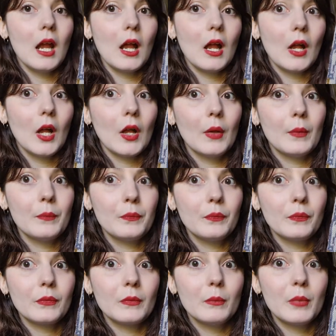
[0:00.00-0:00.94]

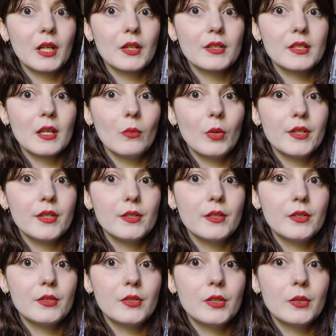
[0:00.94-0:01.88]
because I
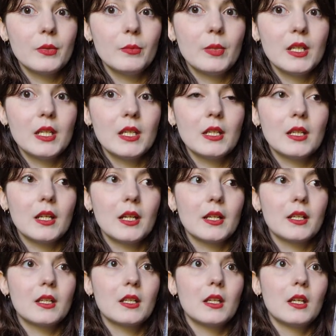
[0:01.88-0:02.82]
wanted it to be
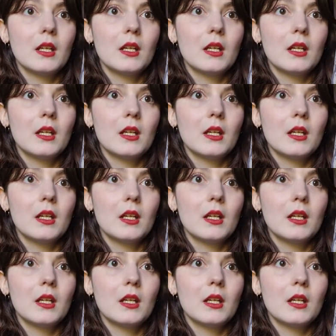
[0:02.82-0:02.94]
like